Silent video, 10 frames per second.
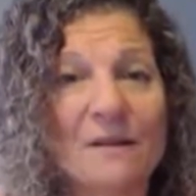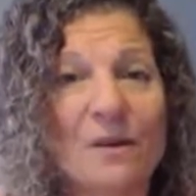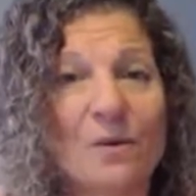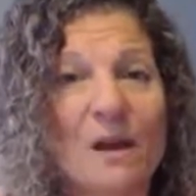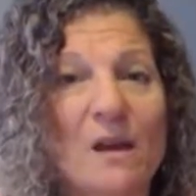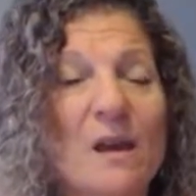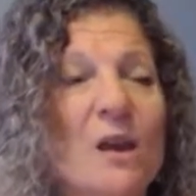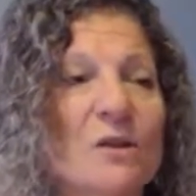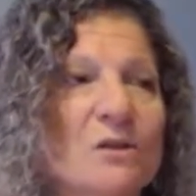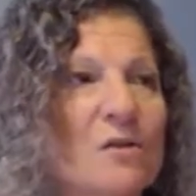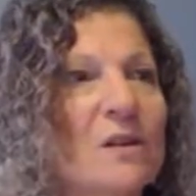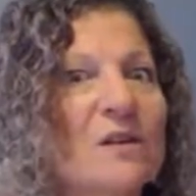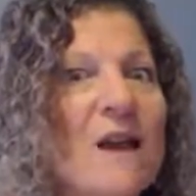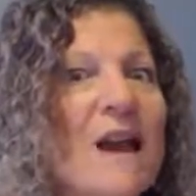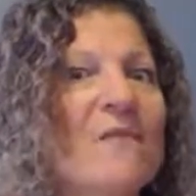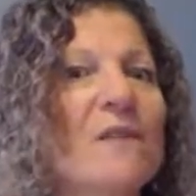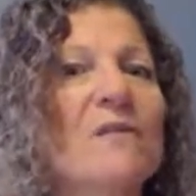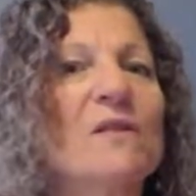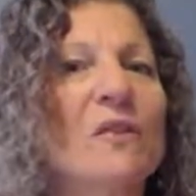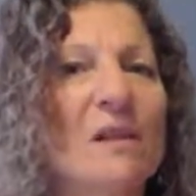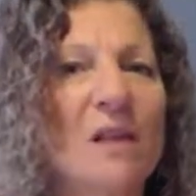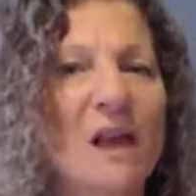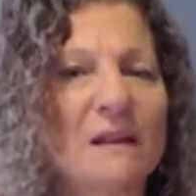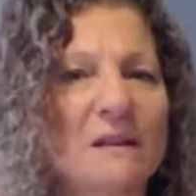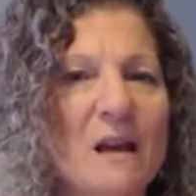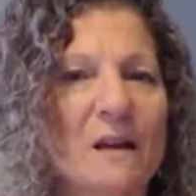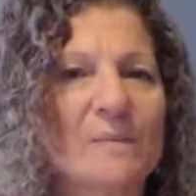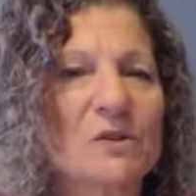Okay, so that you have everything lined up,